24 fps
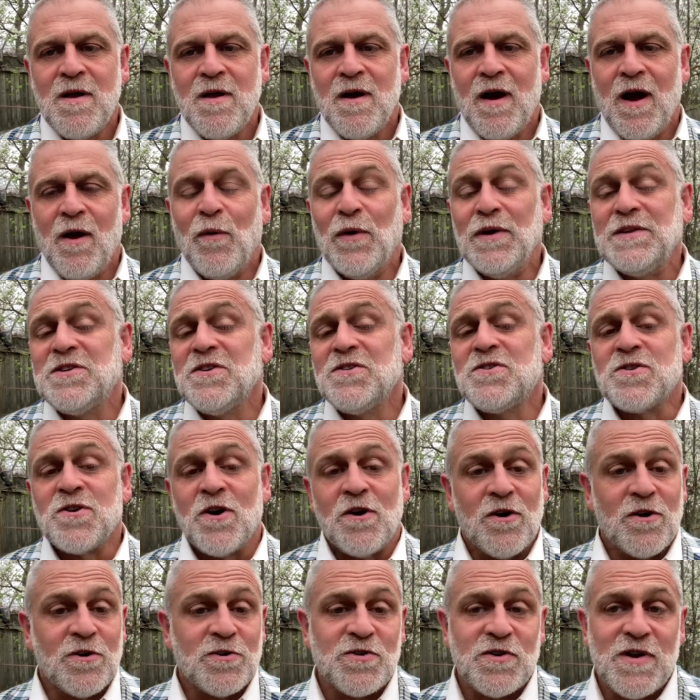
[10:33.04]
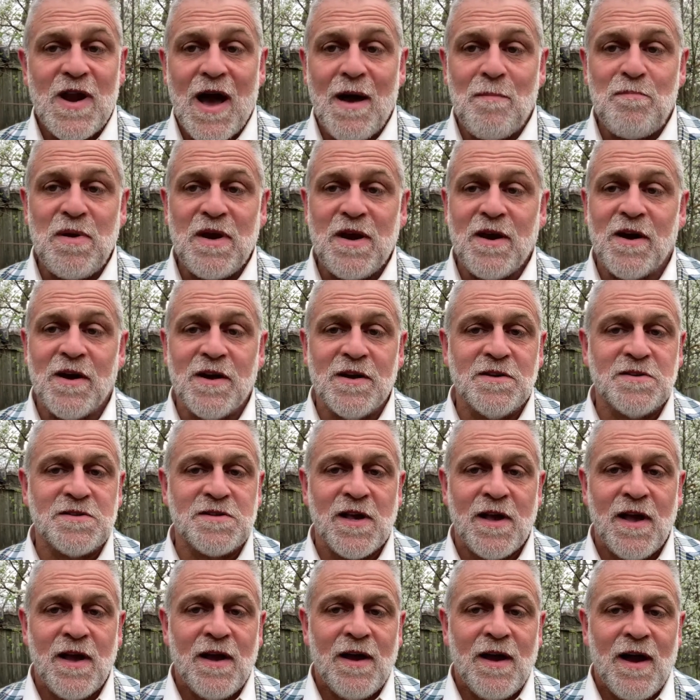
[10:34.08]
I went to church not because
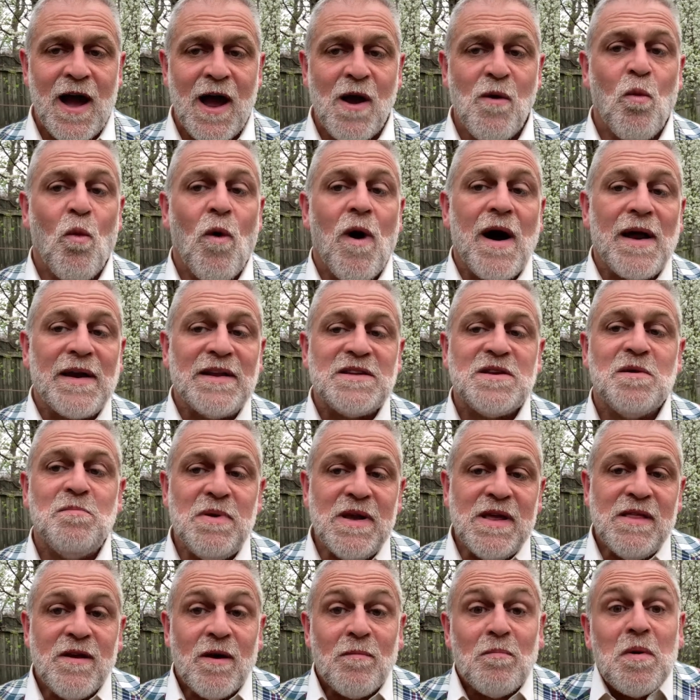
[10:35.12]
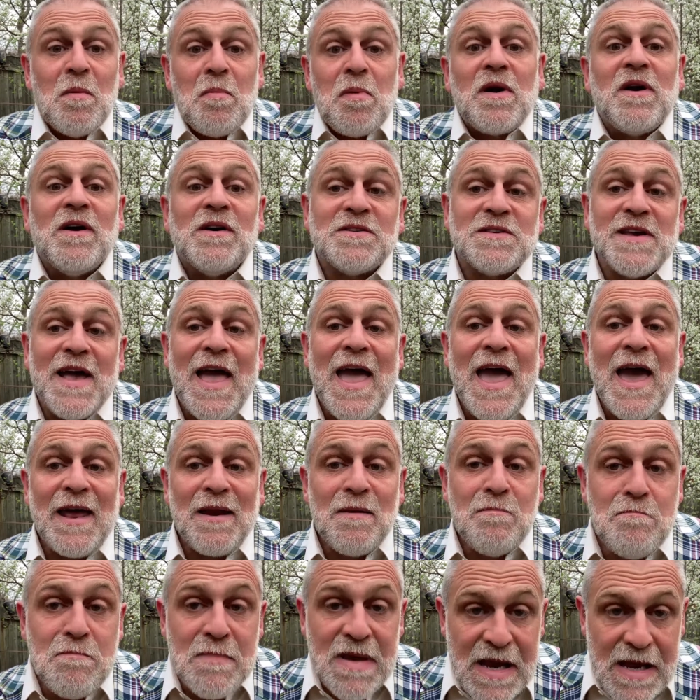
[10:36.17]
I wanted to be there, but because I had a
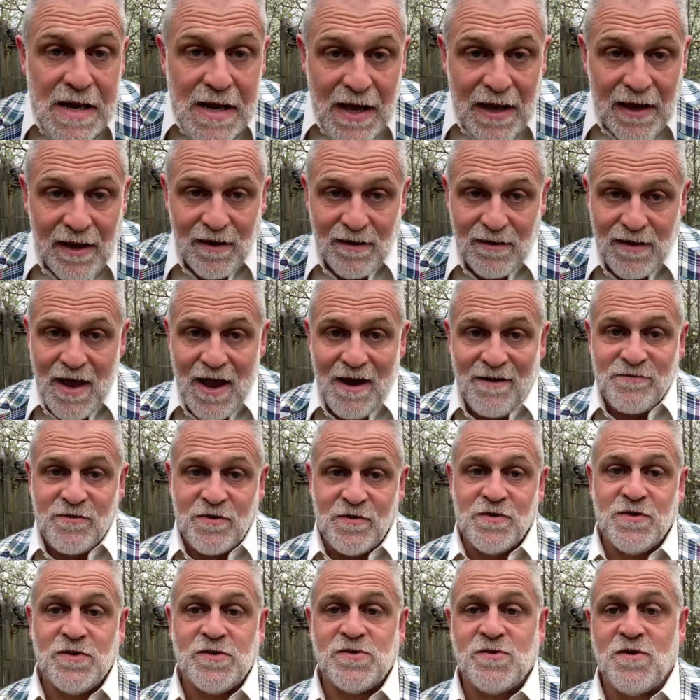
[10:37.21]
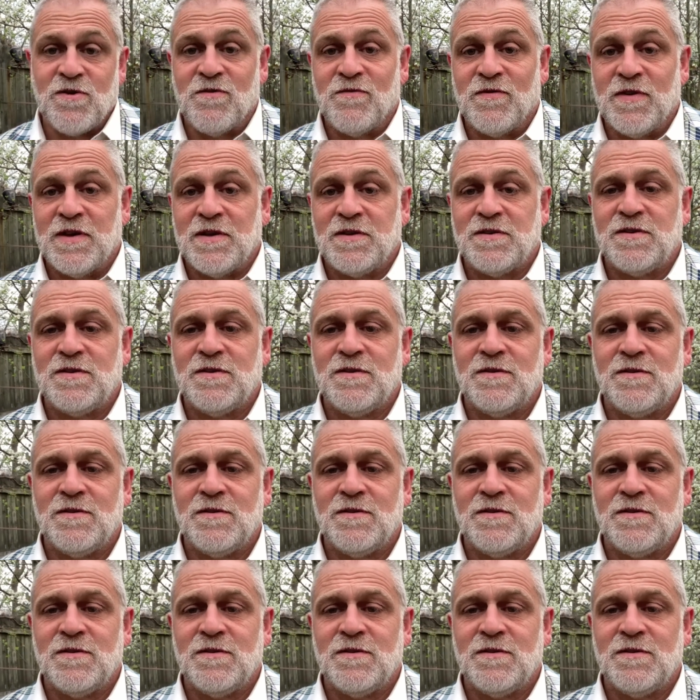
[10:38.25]
meeting after the service.